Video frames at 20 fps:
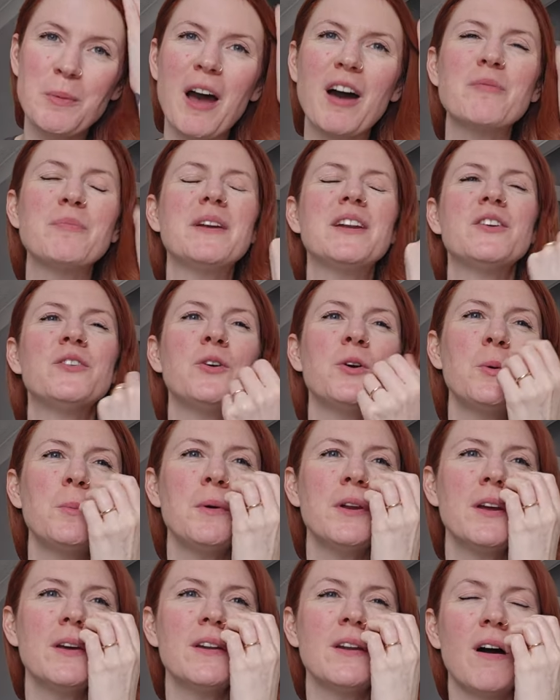I've been an um
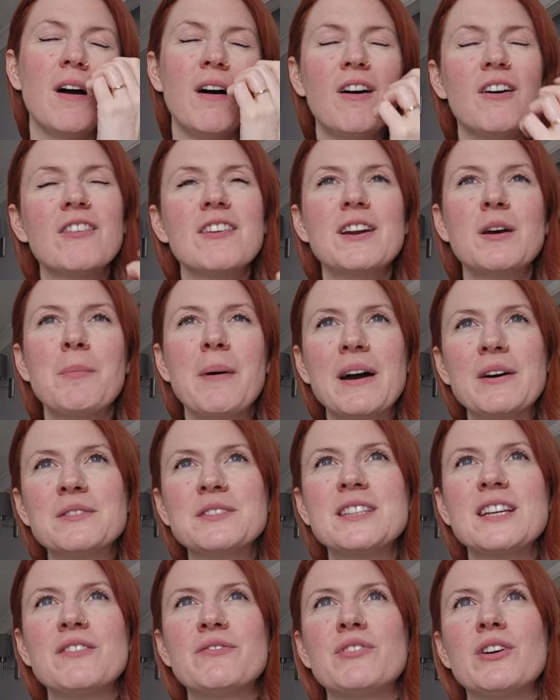and an ahhing about
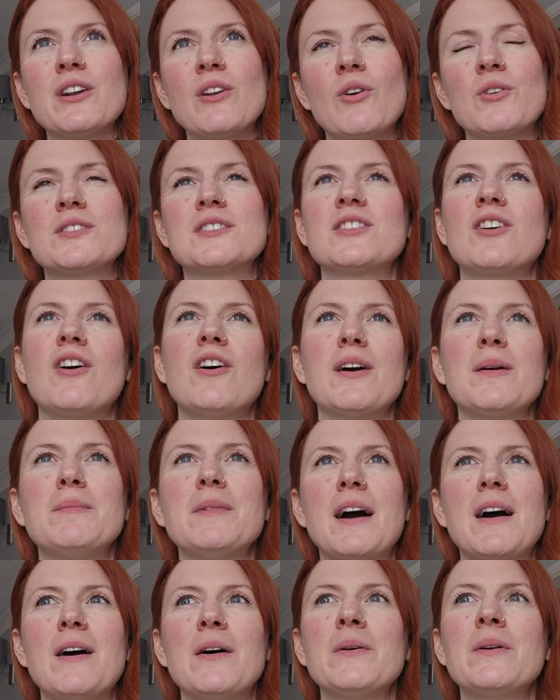it for a long time
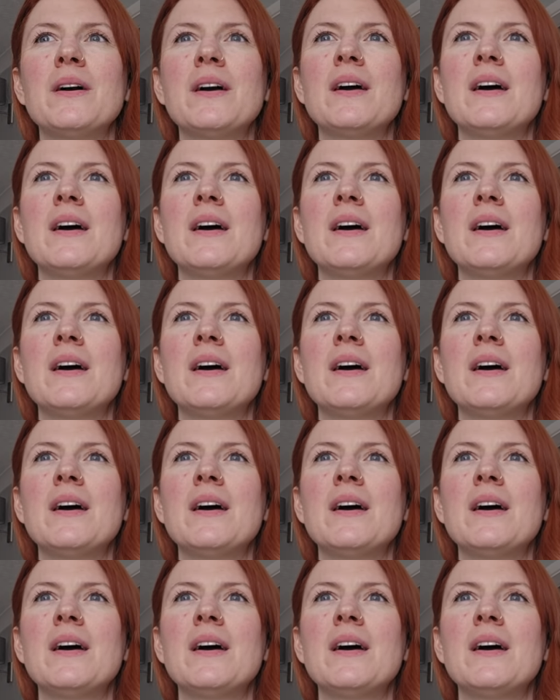now.